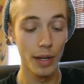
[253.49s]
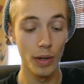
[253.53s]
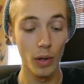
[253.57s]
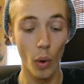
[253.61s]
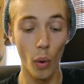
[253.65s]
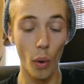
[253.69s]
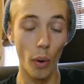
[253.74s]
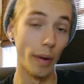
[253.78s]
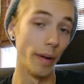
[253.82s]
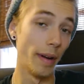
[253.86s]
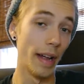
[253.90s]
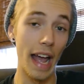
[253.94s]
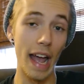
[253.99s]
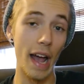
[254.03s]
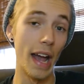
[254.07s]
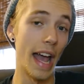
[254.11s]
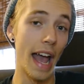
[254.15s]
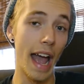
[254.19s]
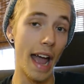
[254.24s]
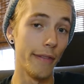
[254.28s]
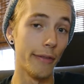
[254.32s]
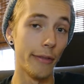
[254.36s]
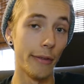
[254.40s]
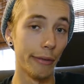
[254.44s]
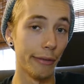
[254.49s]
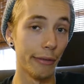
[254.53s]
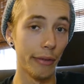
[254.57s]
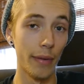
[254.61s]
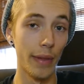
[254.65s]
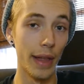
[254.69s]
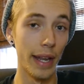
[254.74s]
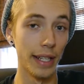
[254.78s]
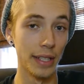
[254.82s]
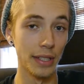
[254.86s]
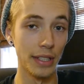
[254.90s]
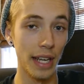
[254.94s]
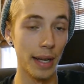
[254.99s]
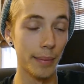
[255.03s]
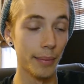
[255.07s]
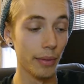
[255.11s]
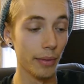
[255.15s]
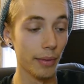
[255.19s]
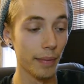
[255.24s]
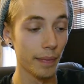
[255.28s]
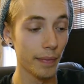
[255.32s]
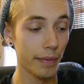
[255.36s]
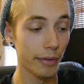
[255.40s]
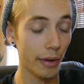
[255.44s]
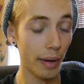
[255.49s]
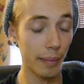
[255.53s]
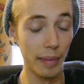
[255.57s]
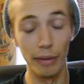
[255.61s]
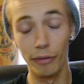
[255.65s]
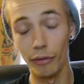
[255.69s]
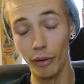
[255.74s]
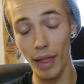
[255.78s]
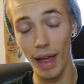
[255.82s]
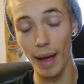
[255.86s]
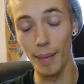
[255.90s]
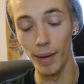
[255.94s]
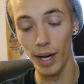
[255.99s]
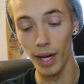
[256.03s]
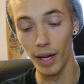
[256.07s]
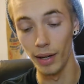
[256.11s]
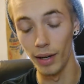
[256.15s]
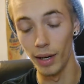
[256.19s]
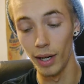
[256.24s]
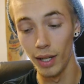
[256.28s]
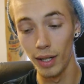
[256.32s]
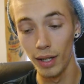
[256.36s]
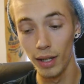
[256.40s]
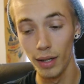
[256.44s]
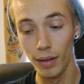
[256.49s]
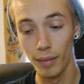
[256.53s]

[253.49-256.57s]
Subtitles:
or ever for that example, for that matter.